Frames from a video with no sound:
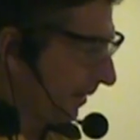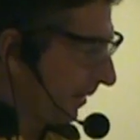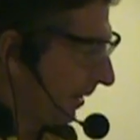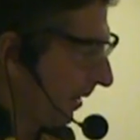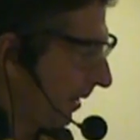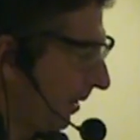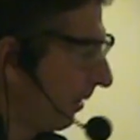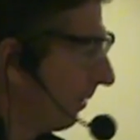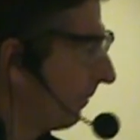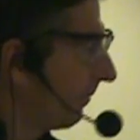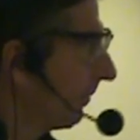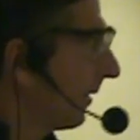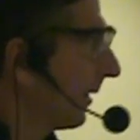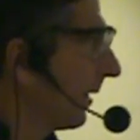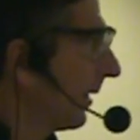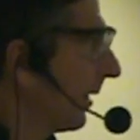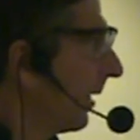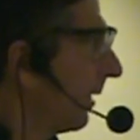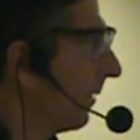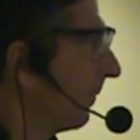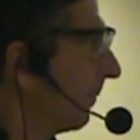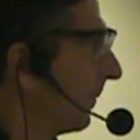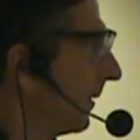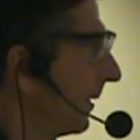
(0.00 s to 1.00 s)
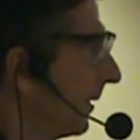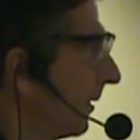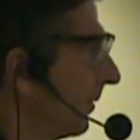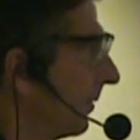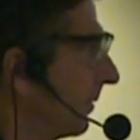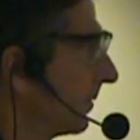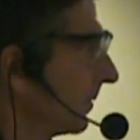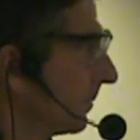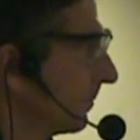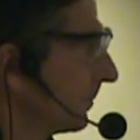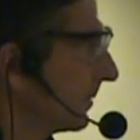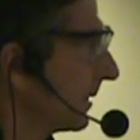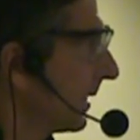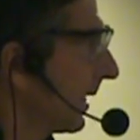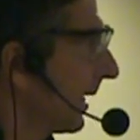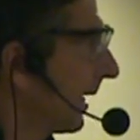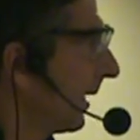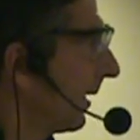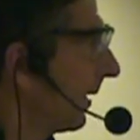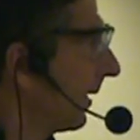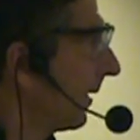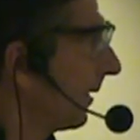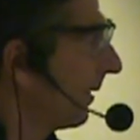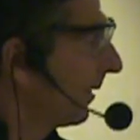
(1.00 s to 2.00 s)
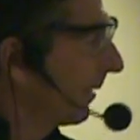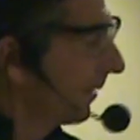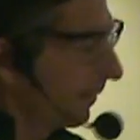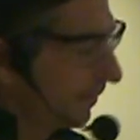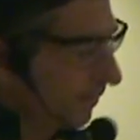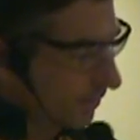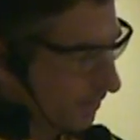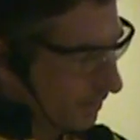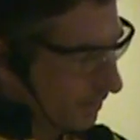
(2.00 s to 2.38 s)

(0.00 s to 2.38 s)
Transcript: uh, hopefully I'll be doing some sand in here.